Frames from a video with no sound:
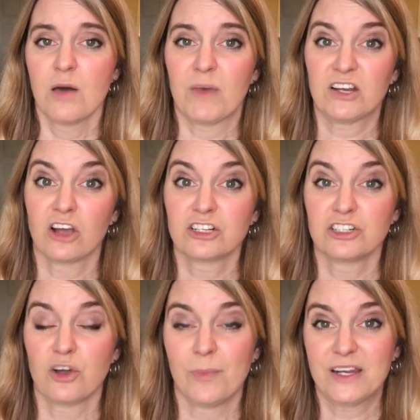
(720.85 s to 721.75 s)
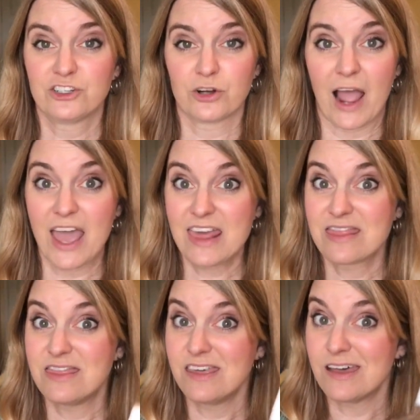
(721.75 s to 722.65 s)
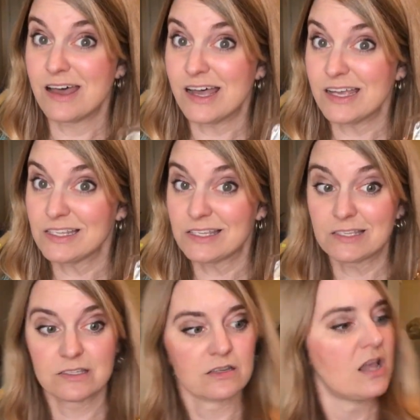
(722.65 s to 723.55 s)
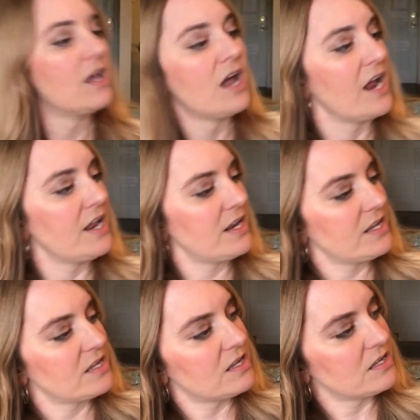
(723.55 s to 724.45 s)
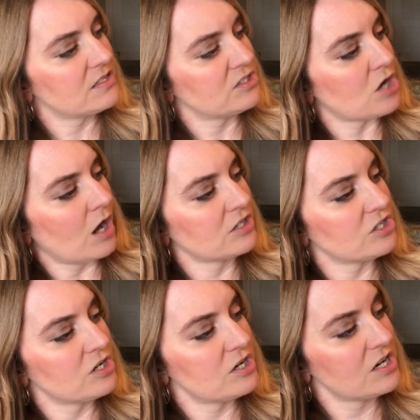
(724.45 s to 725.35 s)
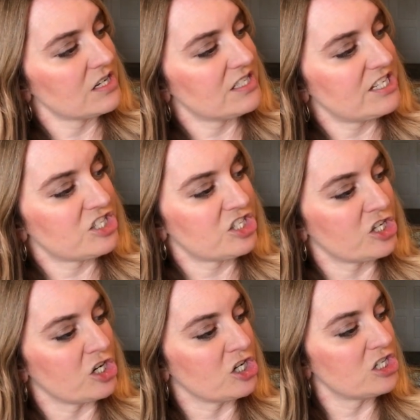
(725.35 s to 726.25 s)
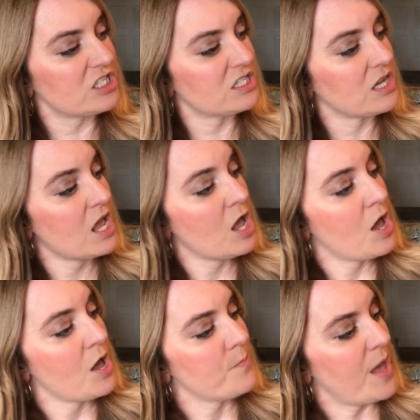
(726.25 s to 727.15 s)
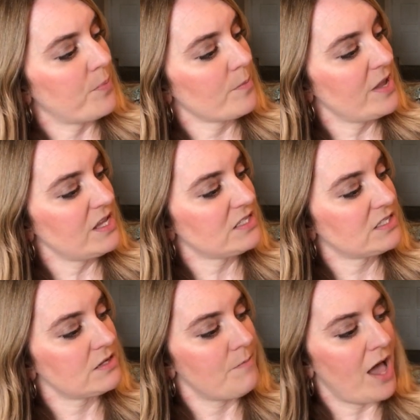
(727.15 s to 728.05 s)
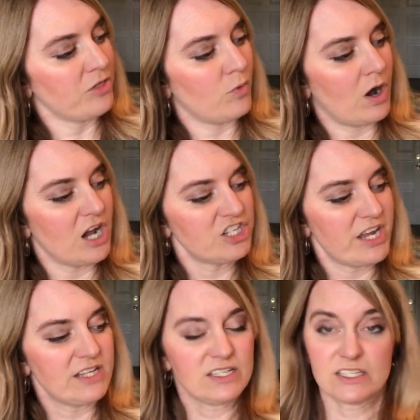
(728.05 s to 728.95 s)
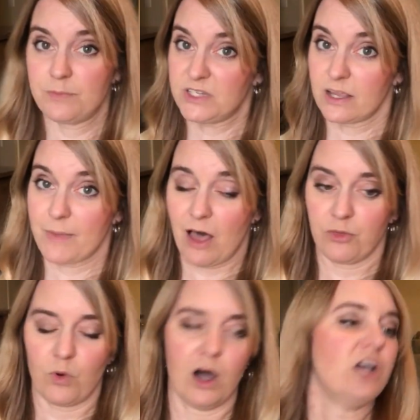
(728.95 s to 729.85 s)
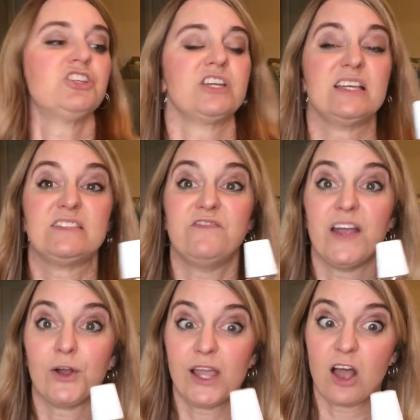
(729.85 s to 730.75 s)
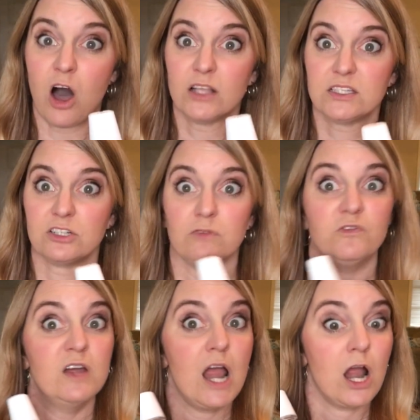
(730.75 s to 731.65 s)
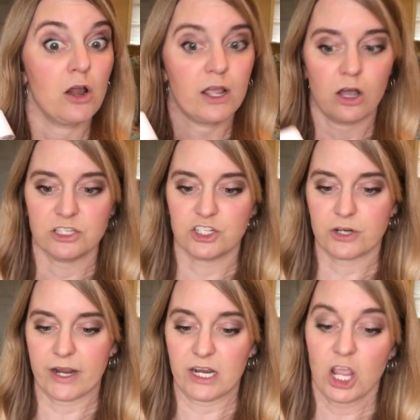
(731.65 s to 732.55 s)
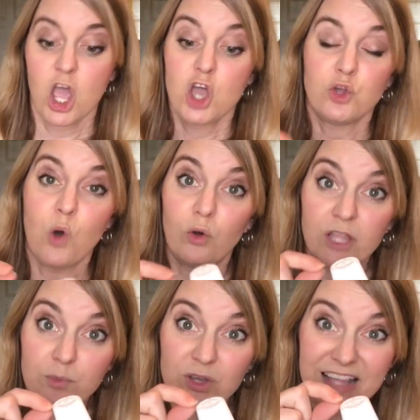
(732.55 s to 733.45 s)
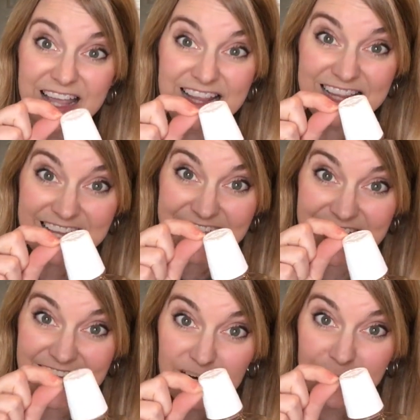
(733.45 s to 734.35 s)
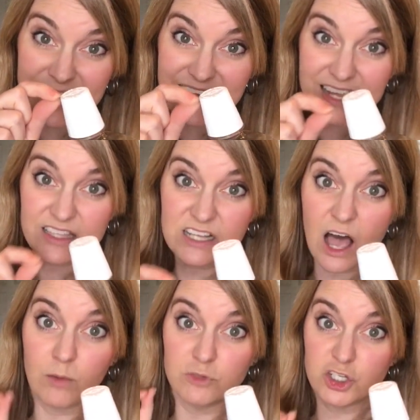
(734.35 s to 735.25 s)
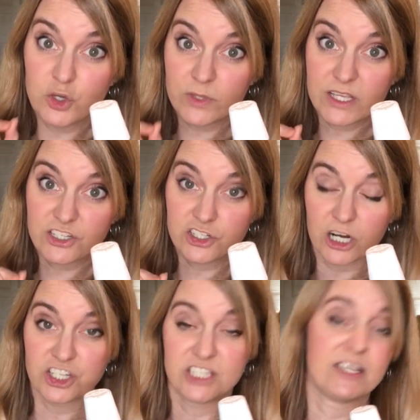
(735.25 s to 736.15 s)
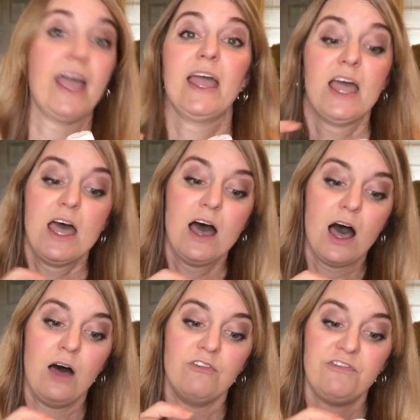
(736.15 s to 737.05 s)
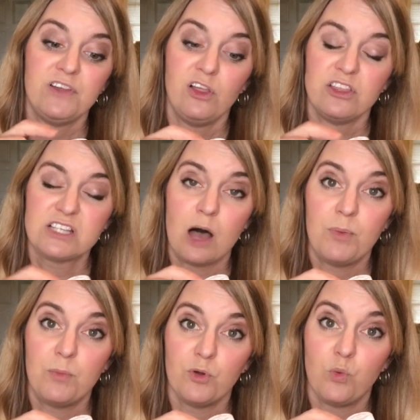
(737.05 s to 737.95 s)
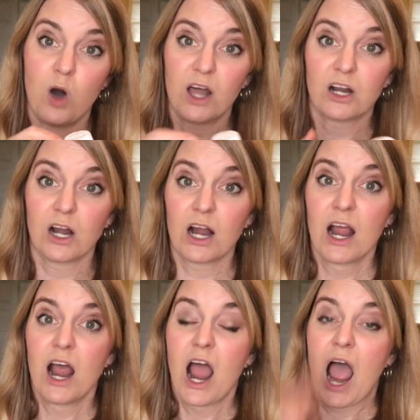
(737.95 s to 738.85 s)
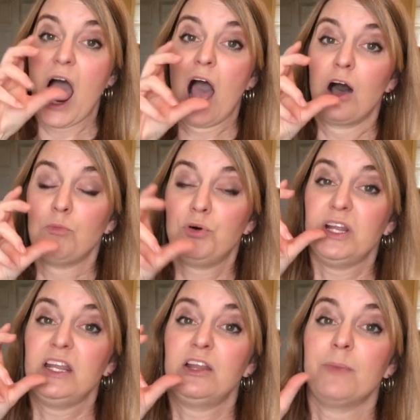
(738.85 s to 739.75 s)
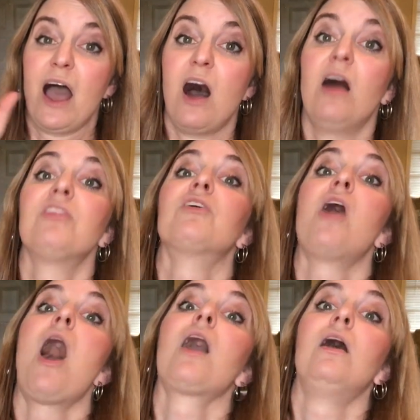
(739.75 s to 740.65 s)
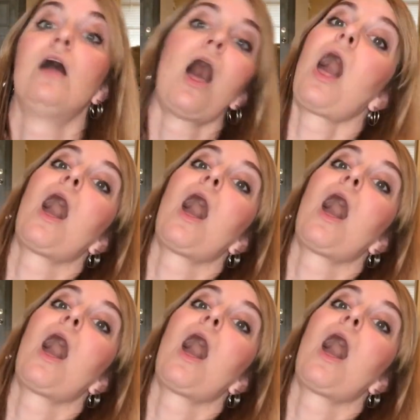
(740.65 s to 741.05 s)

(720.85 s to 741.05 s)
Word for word: My doctor told me to try this. It is Dr. Tichenor's peppermint mouthwash, antiseptic mouthwash. It's very concentrated, very concentrated. You only put like a little bit in at the top. Do what the instructions say. Um, fill the top up with water, put it in your mouth, gargle,